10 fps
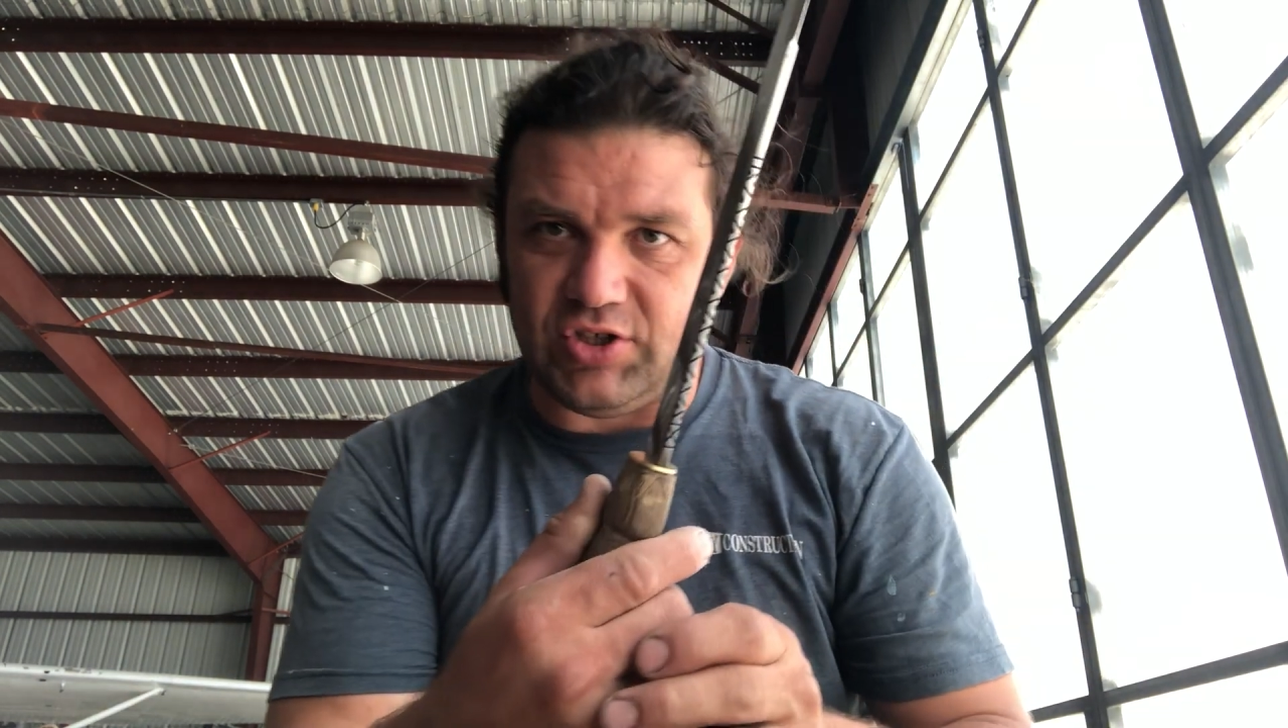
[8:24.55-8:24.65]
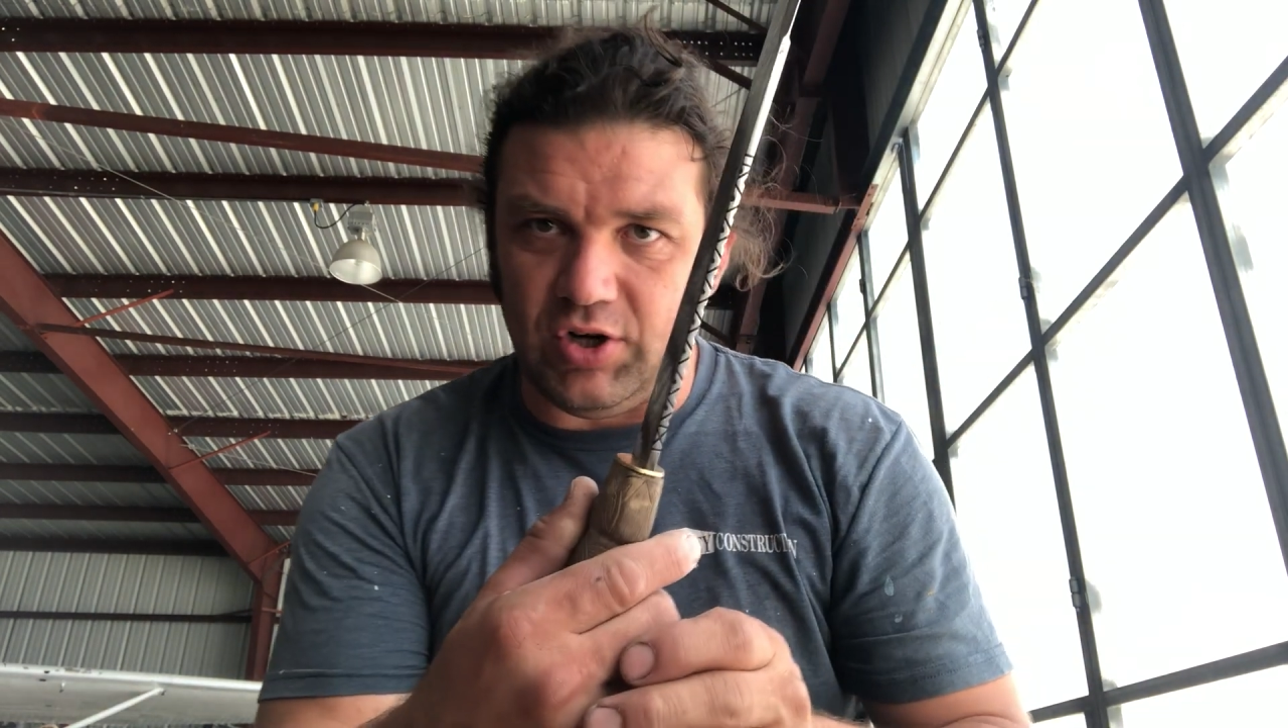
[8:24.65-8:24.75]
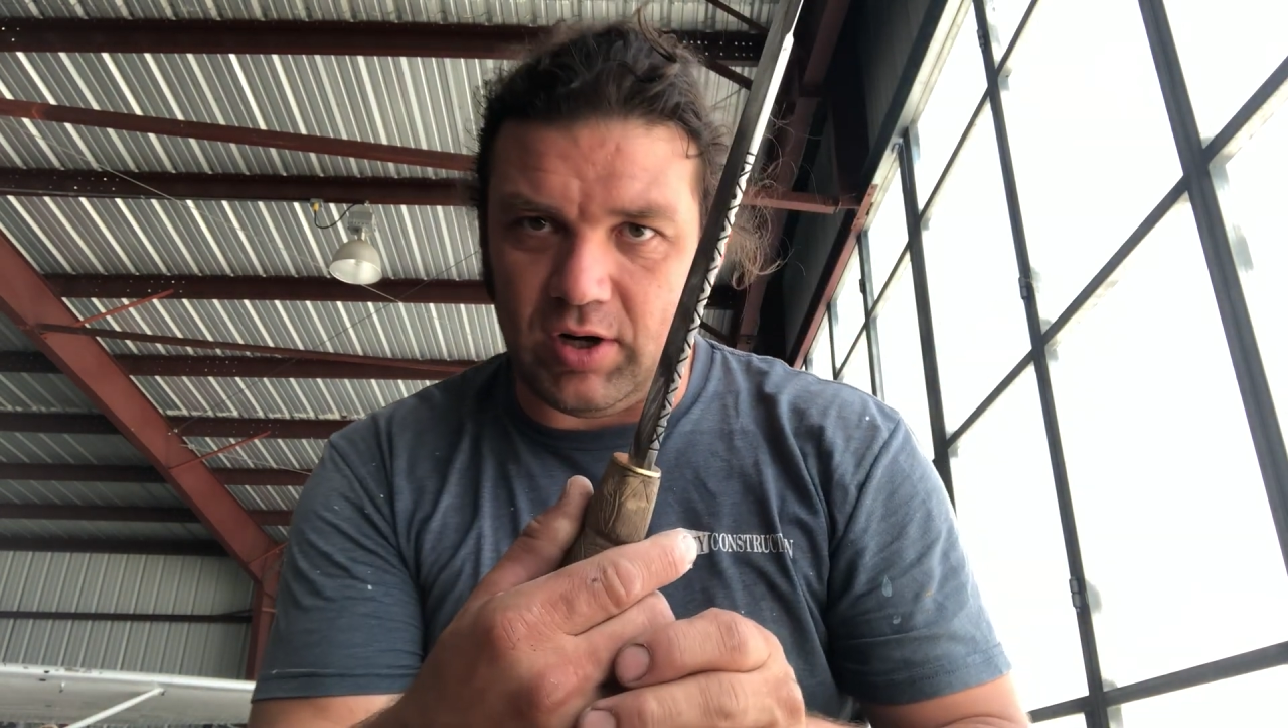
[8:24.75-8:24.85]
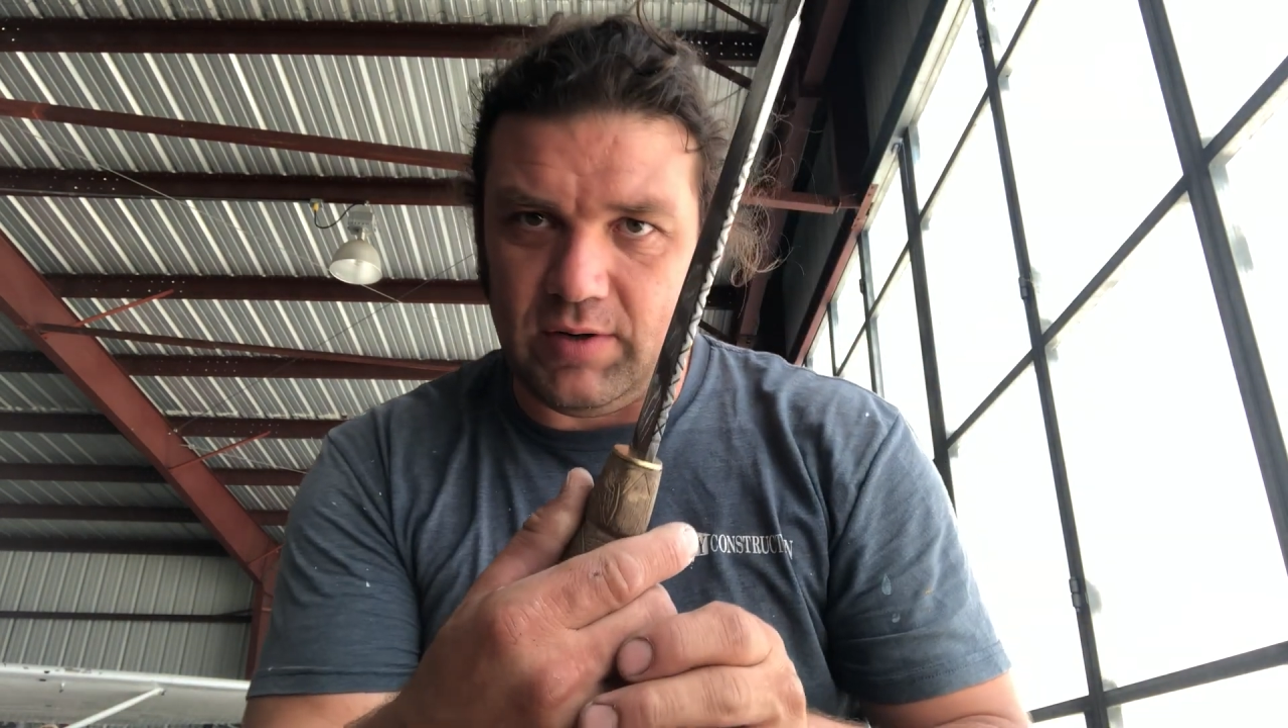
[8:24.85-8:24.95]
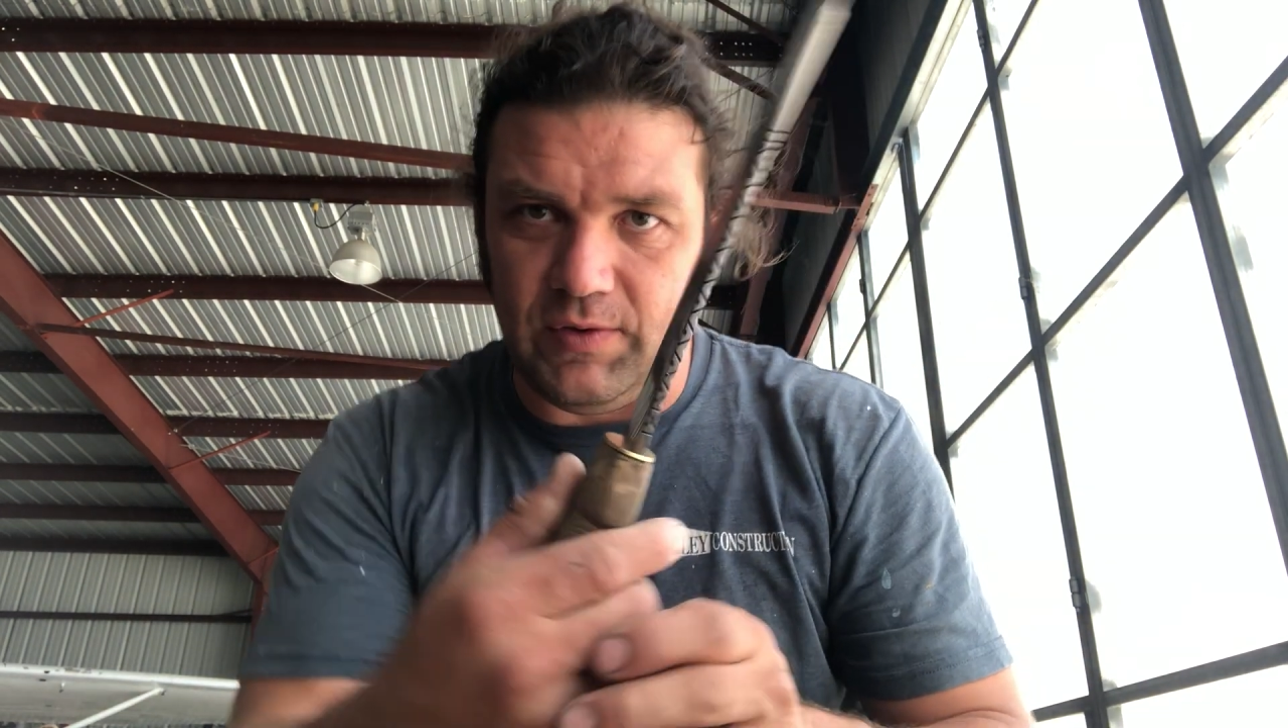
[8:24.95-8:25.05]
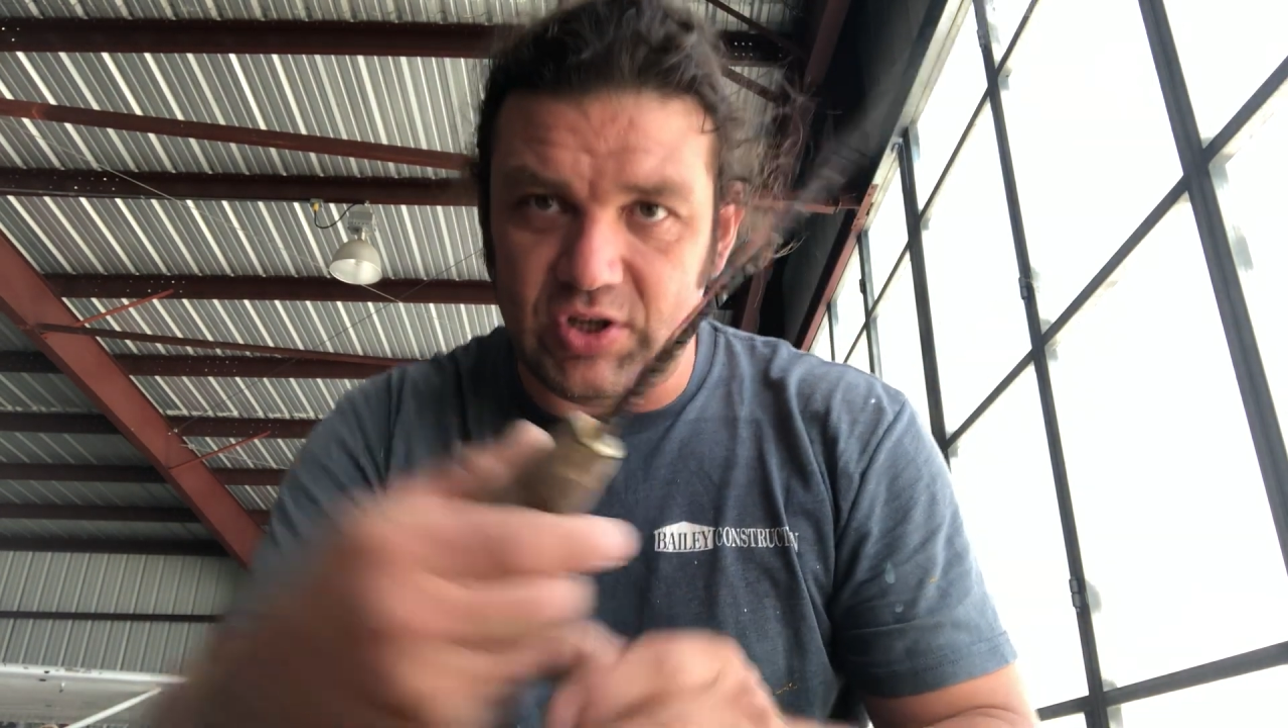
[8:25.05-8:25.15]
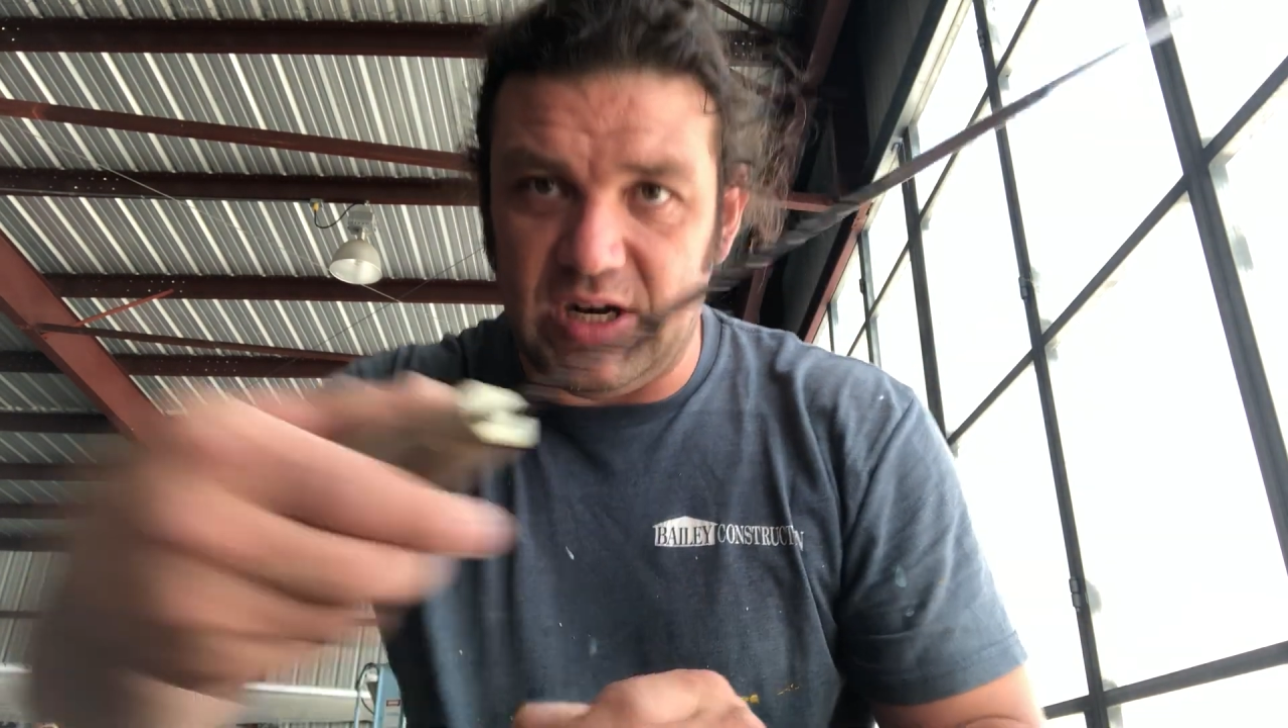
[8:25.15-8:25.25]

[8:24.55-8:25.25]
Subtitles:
Dirk version,